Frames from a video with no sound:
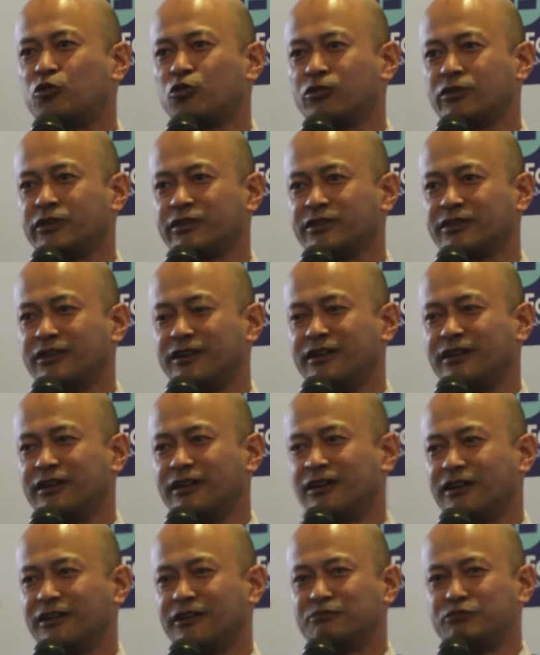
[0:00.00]
growing
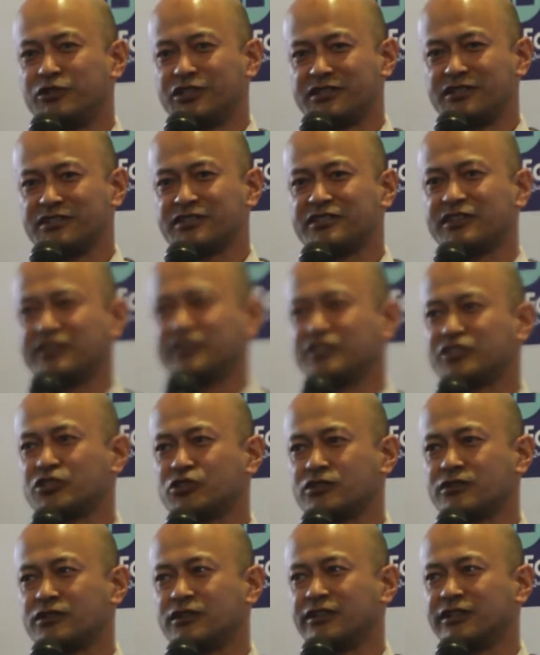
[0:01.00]
business, and it's
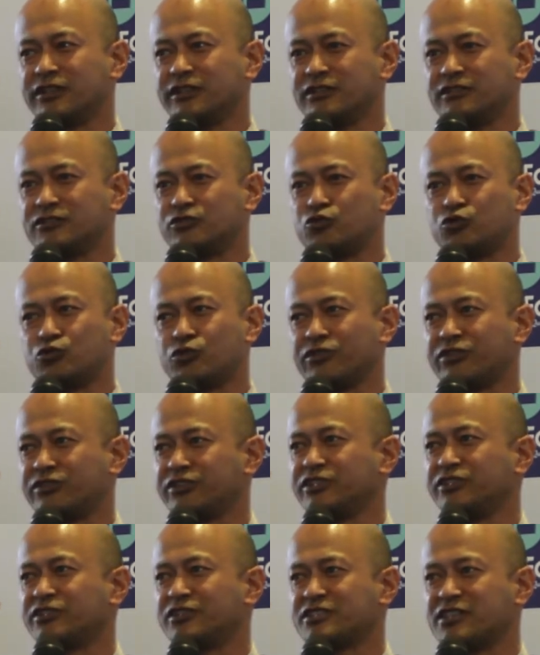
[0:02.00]
in 2 or 3
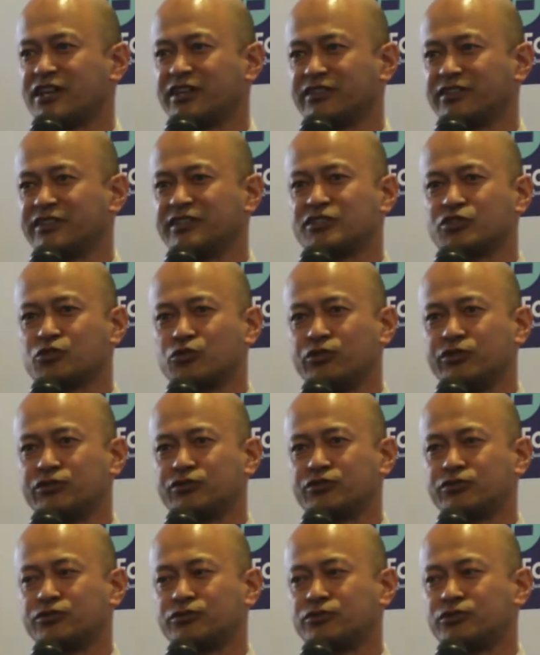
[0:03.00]
years, I think it's going
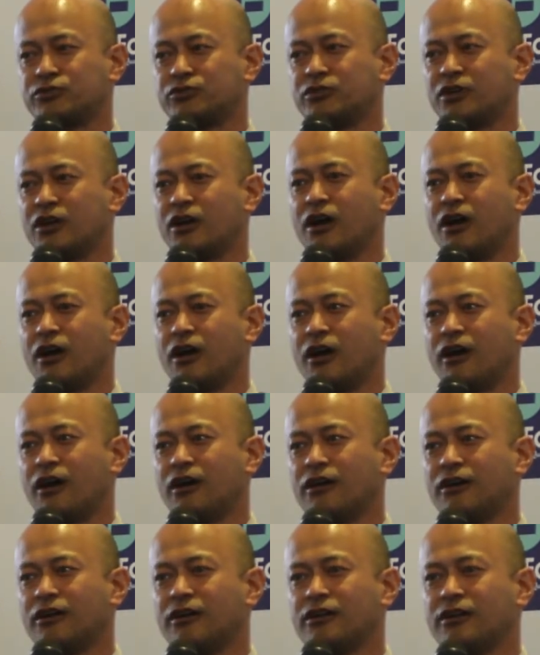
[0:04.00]
to,
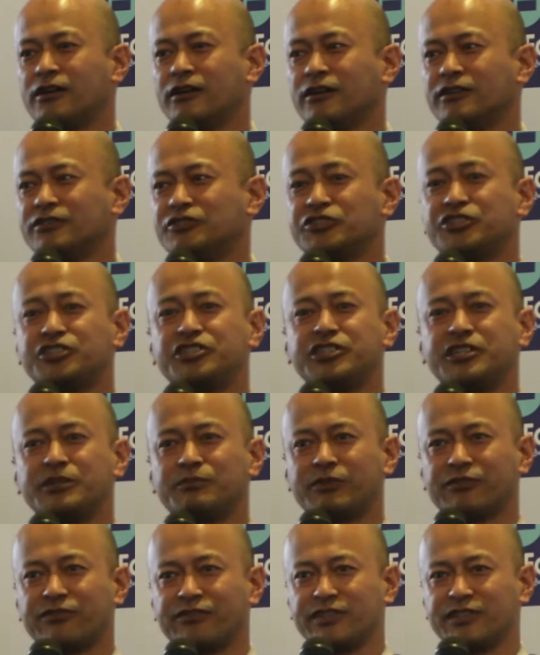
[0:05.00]
the shape
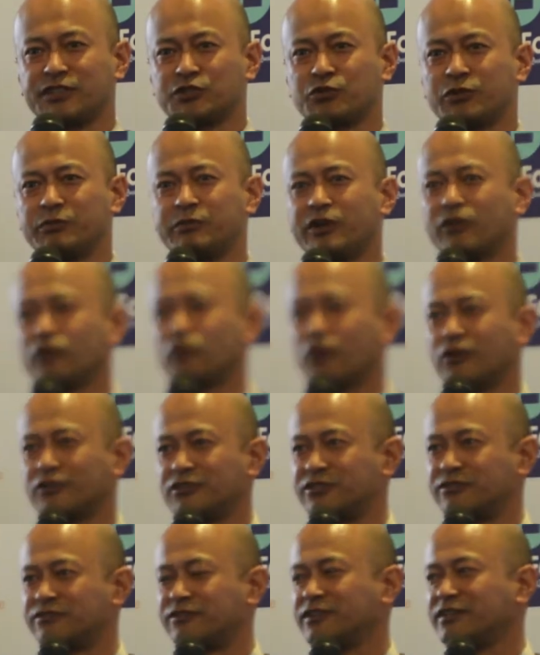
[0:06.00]
of things will be a lot
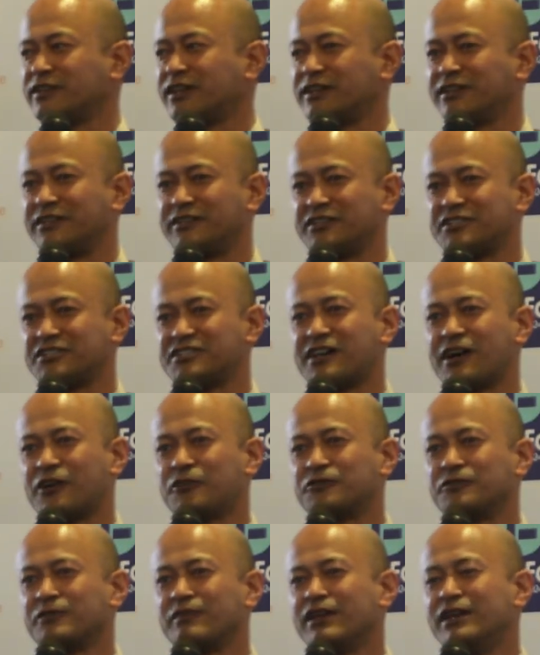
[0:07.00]
different than it is
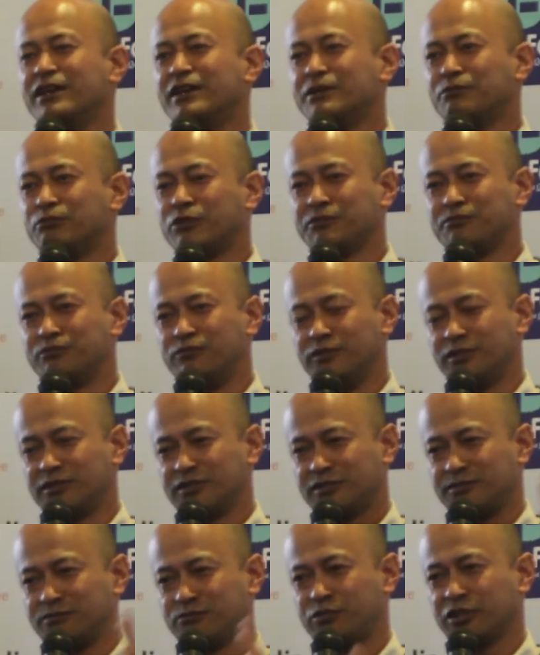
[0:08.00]
now. But
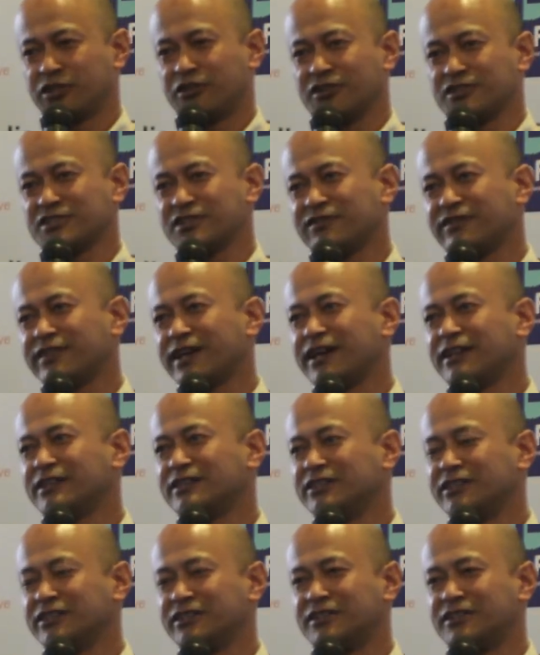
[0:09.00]
because of that,